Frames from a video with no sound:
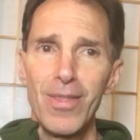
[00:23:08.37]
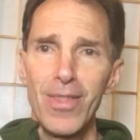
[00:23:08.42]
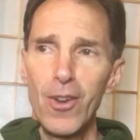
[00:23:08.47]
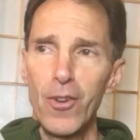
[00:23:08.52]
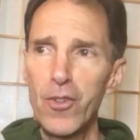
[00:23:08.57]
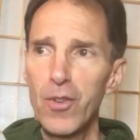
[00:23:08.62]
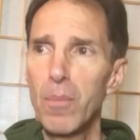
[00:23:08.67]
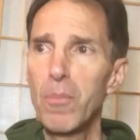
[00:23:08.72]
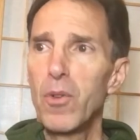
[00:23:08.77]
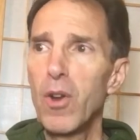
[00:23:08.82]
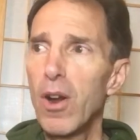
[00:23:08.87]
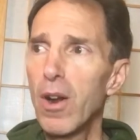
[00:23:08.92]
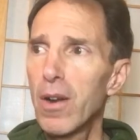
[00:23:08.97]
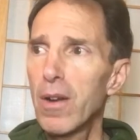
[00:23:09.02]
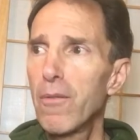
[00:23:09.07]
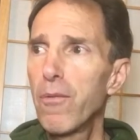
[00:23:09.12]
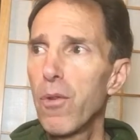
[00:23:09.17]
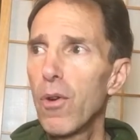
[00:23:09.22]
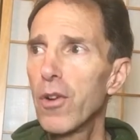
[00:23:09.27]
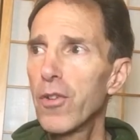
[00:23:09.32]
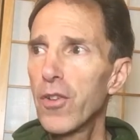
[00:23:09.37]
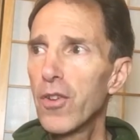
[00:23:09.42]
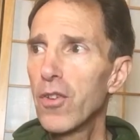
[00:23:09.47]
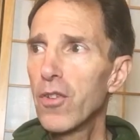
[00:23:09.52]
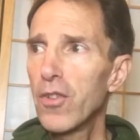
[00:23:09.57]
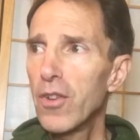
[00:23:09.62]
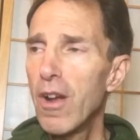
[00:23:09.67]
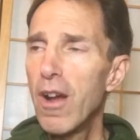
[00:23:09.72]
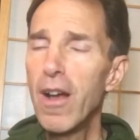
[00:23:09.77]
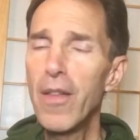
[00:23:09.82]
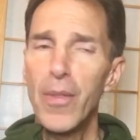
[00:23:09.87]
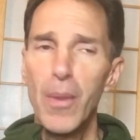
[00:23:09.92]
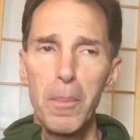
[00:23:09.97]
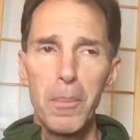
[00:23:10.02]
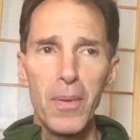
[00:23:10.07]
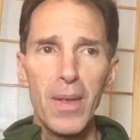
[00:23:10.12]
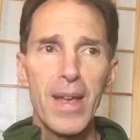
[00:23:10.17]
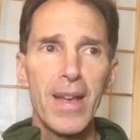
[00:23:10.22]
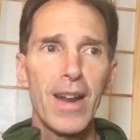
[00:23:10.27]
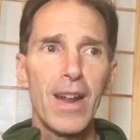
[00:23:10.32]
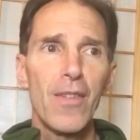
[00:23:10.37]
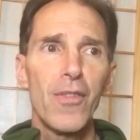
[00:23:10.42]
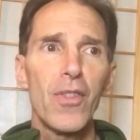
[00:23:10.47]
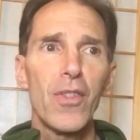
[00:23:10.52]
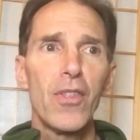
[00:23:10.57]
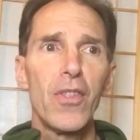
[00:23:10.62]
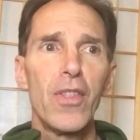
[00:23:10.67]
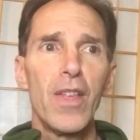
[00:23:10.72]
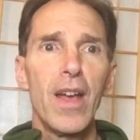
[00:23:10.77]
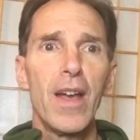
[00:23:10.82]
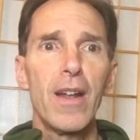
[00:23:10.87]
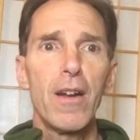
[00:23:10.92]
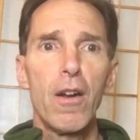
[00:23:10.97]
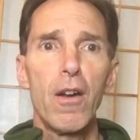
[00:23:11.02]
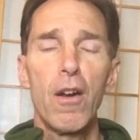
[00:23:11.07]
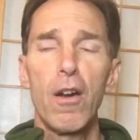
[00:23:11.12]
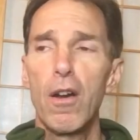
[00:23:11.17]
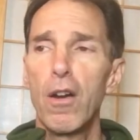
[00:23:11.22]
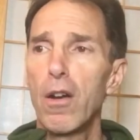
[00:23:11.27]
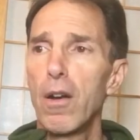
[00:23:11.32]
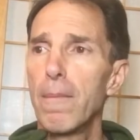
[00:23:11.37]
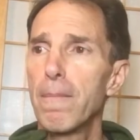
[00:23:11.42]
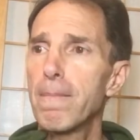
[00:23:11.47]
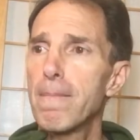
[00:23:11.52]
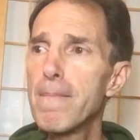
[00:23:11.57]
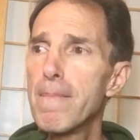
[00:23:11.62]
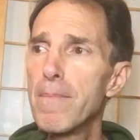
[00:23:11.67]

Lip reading: There's some dark forces on the planet that are